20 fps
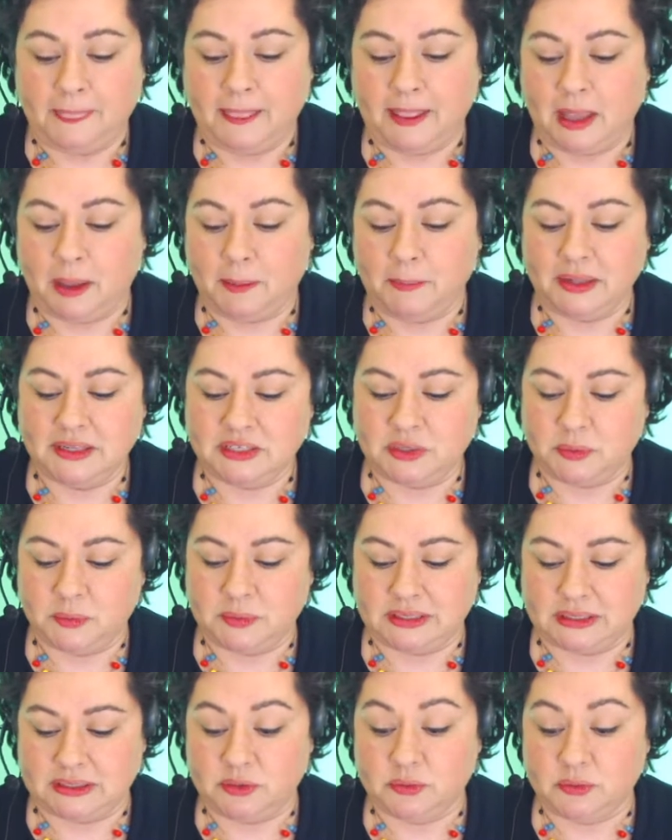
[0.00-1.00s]
Almanzo was
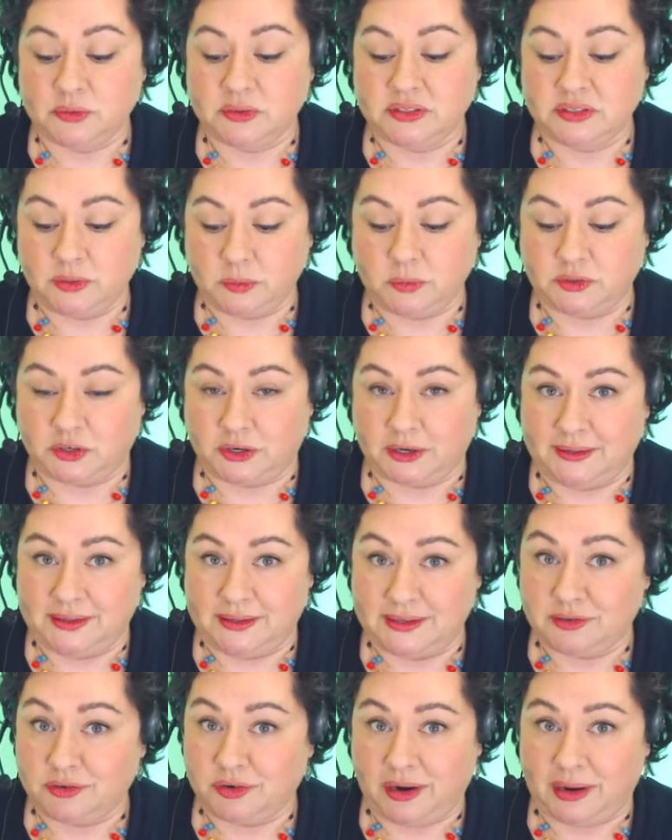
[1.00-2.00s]
a little soldier in
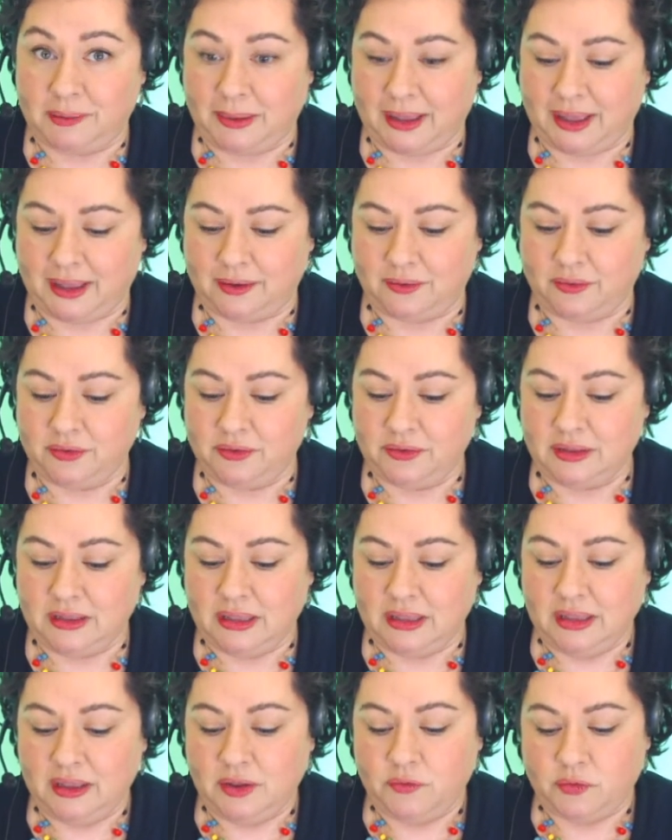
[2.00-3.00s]
this great battle.
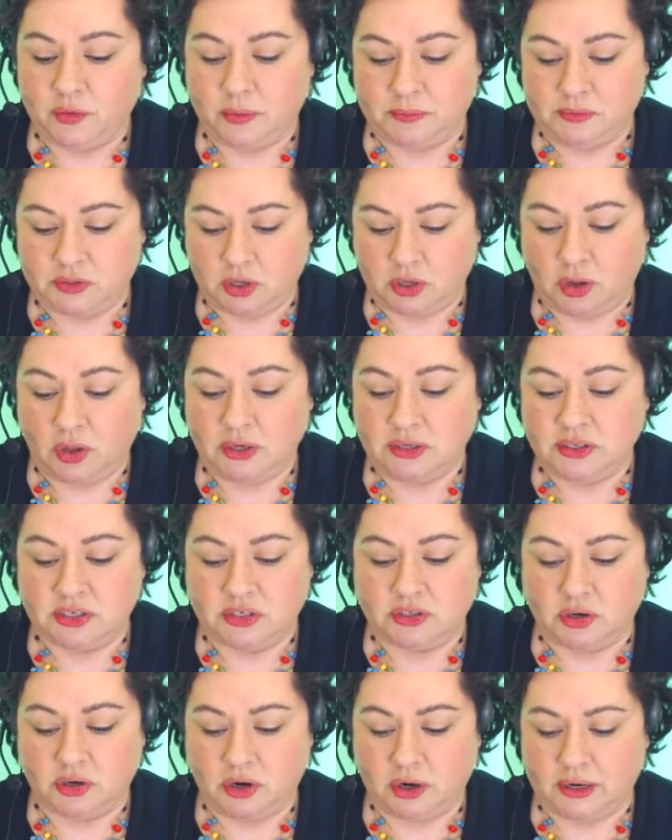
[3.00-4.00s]
From dawn to
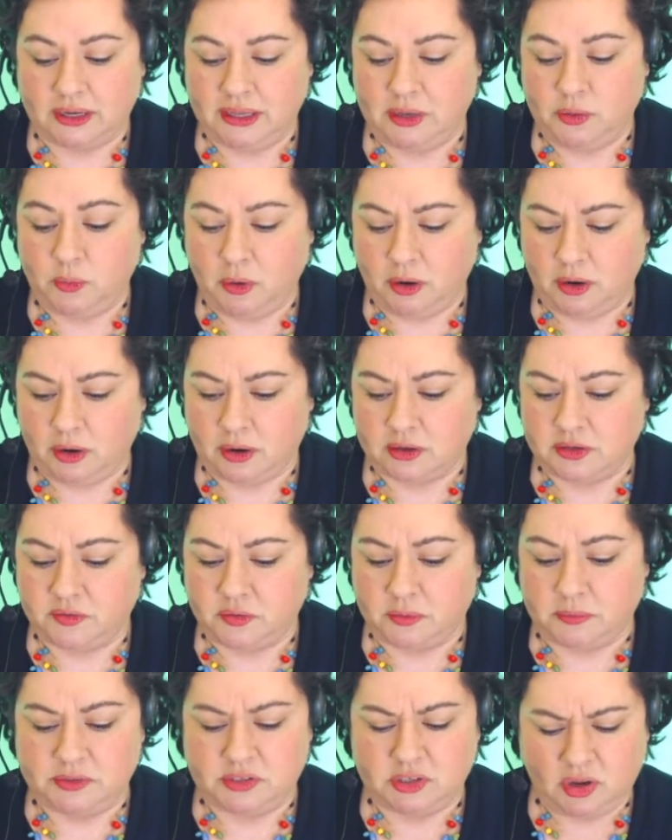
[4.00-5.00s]
dark he worked.
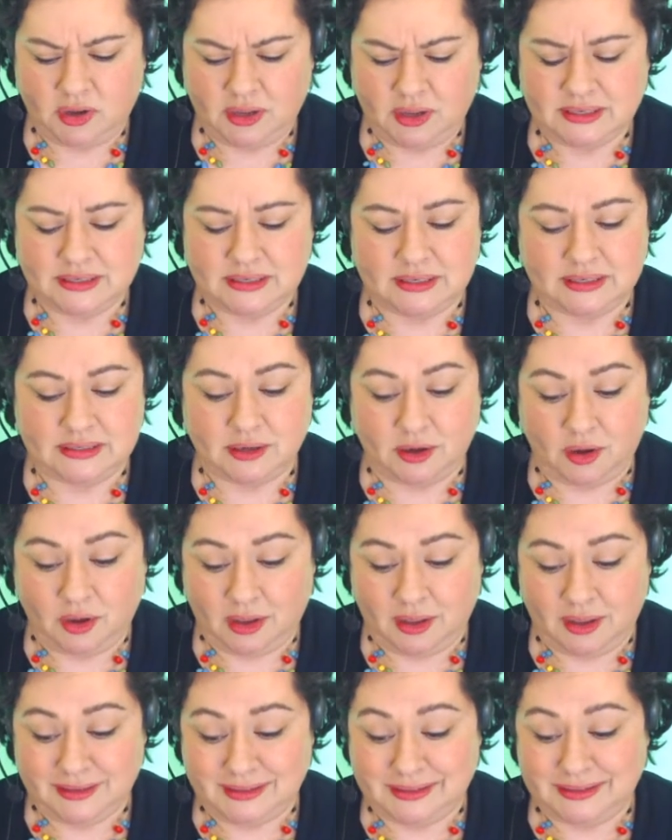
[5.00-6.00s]
From dark to
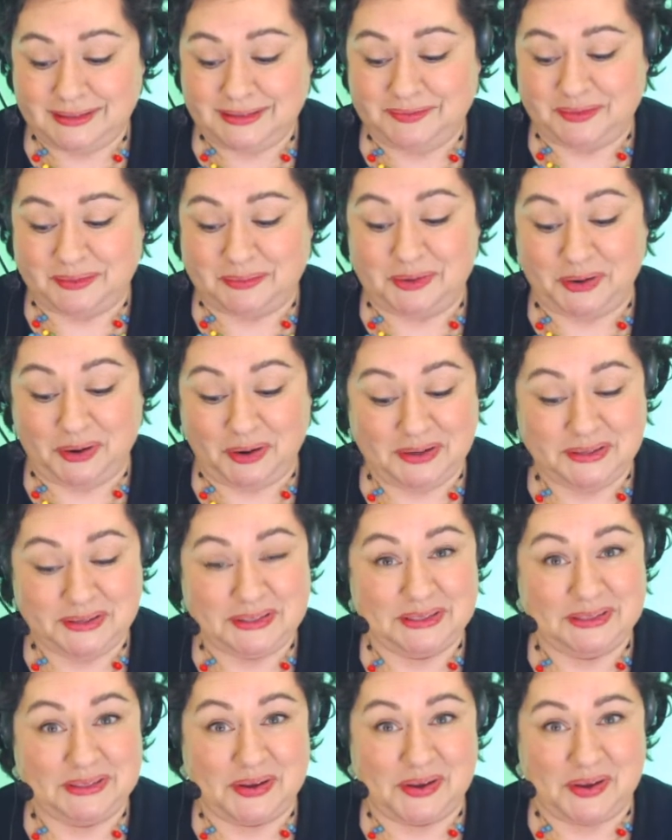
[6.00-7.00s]

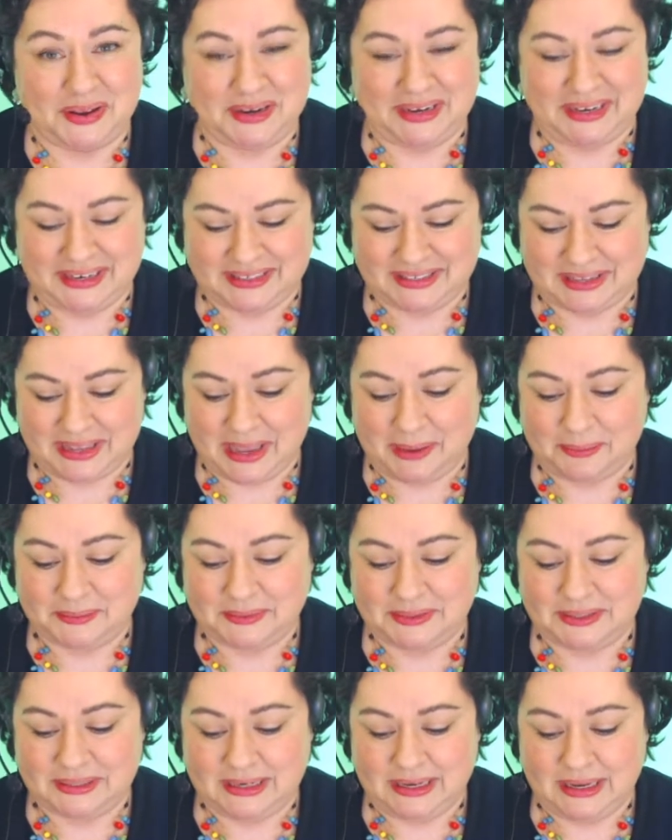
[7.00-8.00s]
dawn he
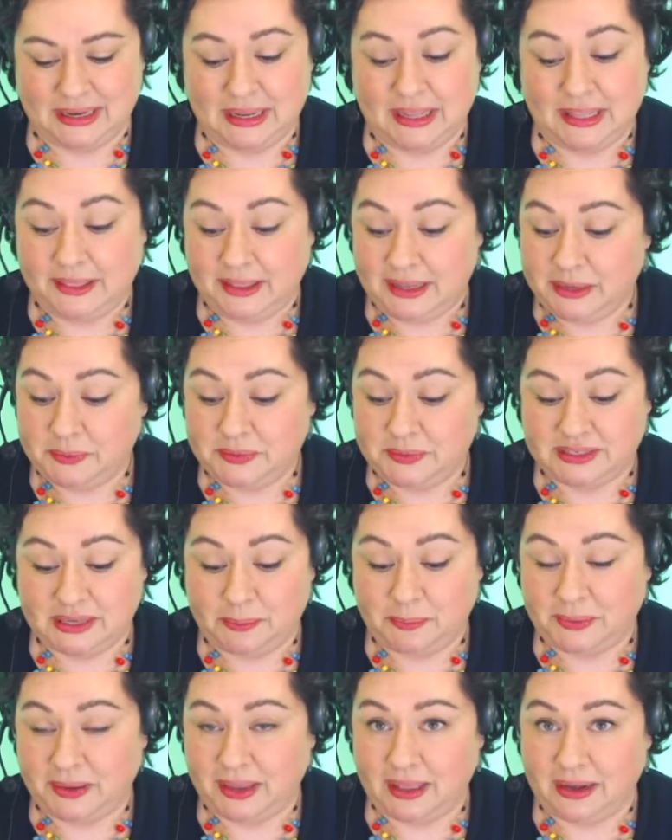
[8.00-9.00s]
slept. Then he was
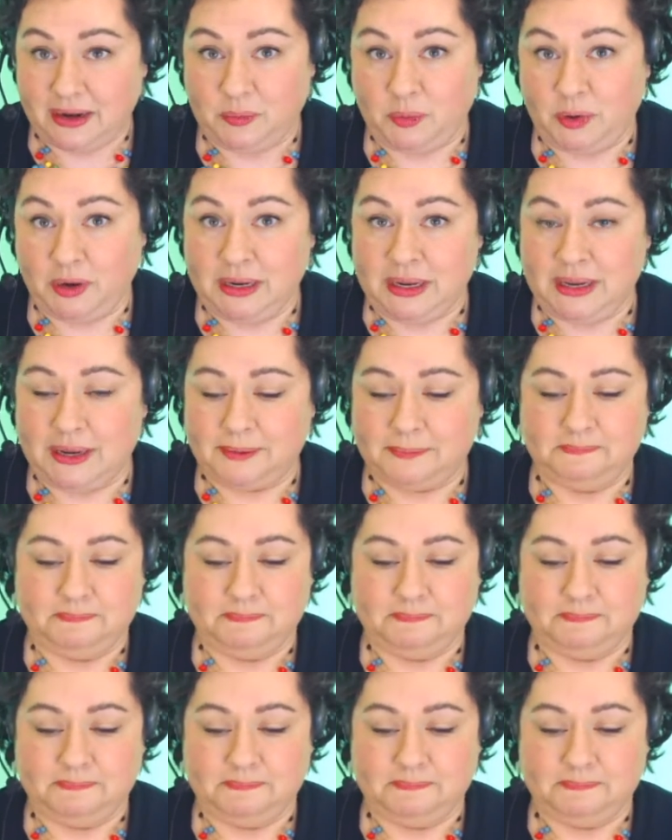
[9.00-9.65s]
up again and working.